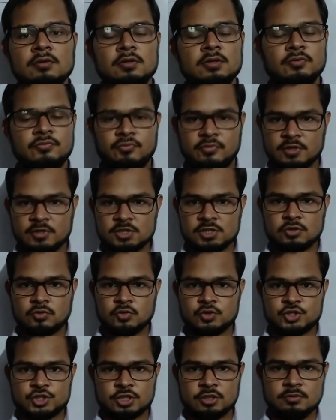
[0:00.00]
the first
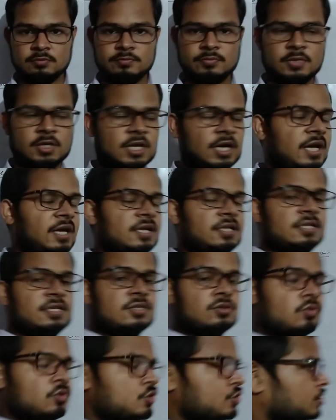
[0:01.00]
question, and in this
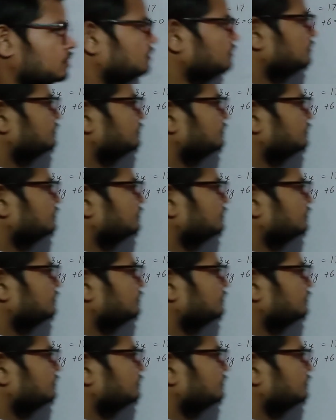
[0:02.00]
question